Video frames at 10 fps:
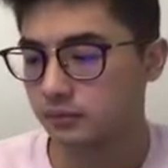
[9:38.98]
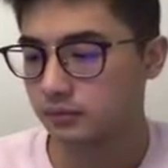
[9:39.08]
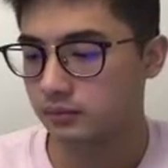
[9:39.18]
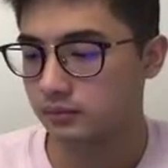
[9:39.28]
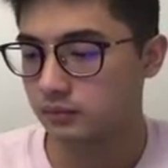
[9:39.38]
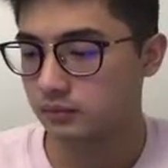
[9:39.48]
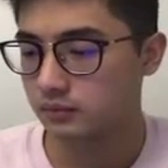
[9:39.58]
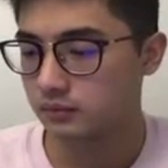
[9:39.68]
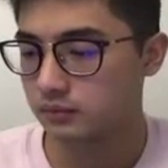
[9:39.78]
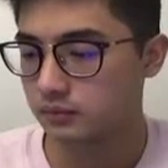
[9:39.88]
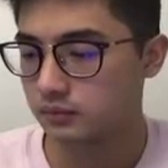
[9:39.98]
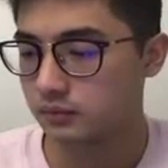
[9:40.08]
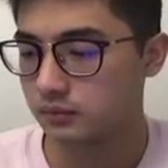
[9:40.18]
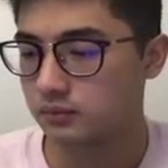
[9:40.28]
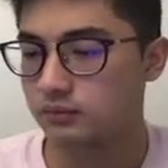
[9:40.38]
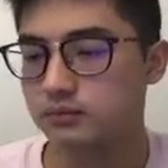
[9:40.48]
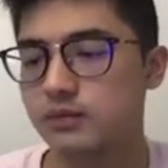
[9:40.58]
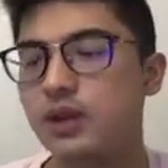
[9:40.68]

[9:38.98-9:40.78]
Nobody speaks.